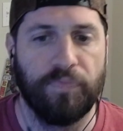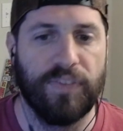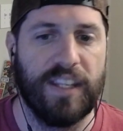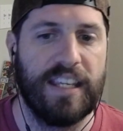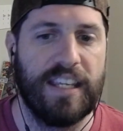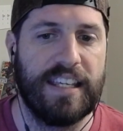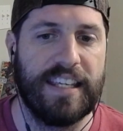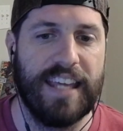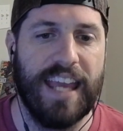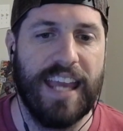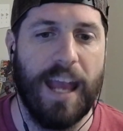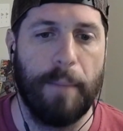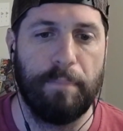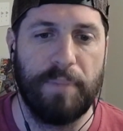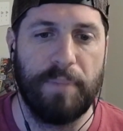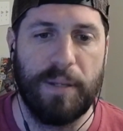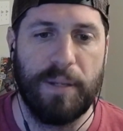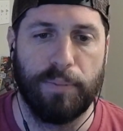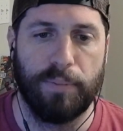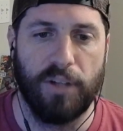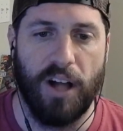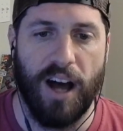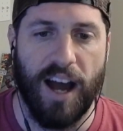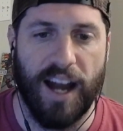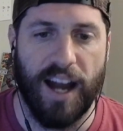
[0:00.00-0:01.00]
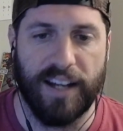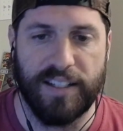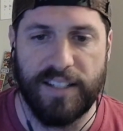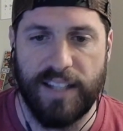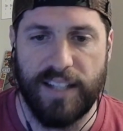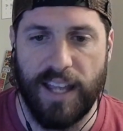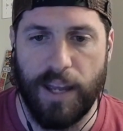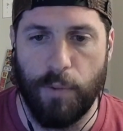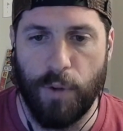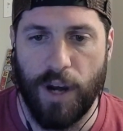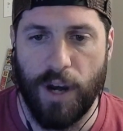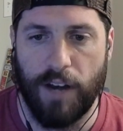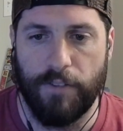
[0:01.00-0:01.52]
He can't be blocked,
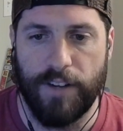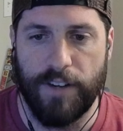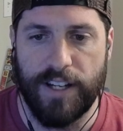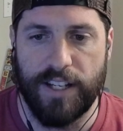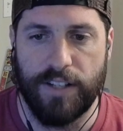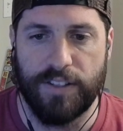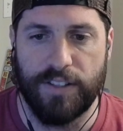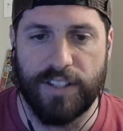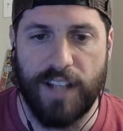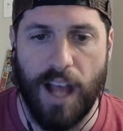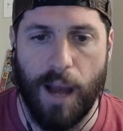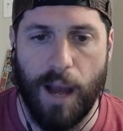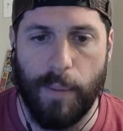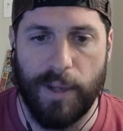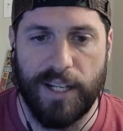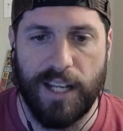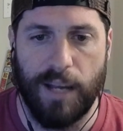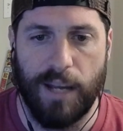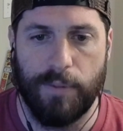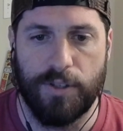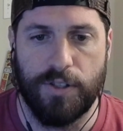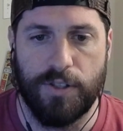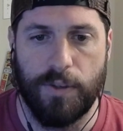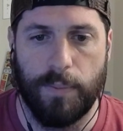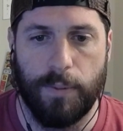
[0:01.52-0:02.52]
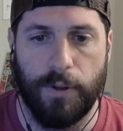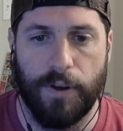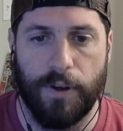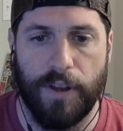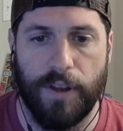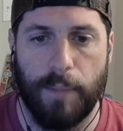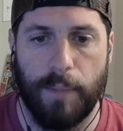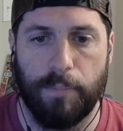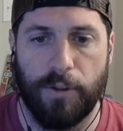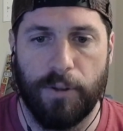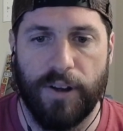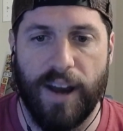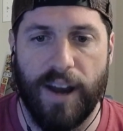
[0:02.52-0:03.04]
and whenever he deals combat damage to a player,
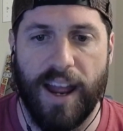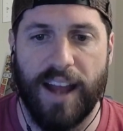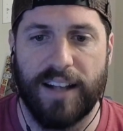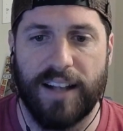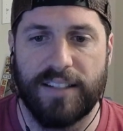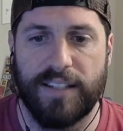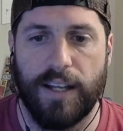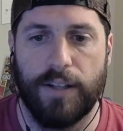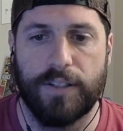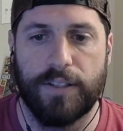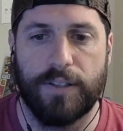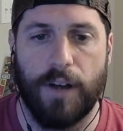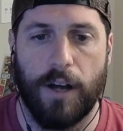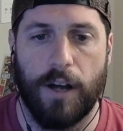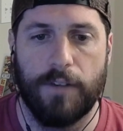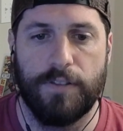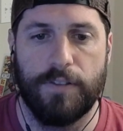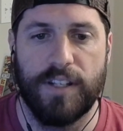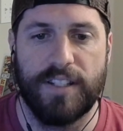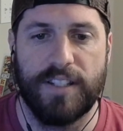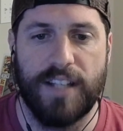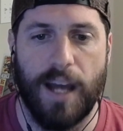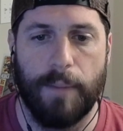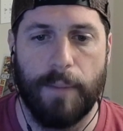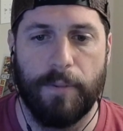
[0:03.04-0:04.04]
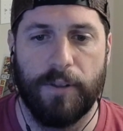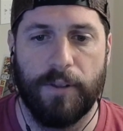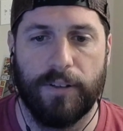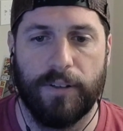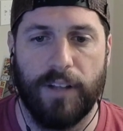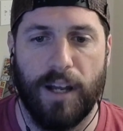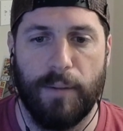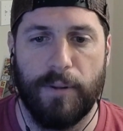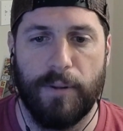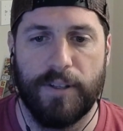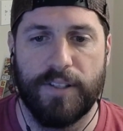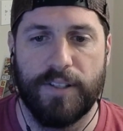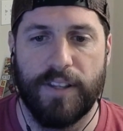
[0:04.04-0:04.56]
that player exiles cards from the top of their
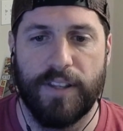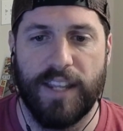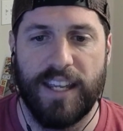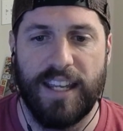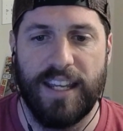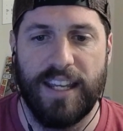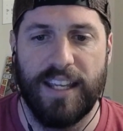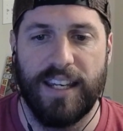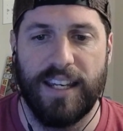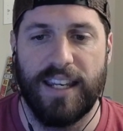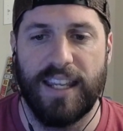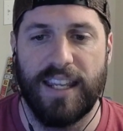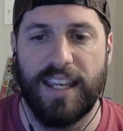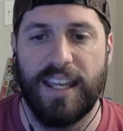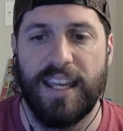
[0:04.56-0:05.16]
library until they hit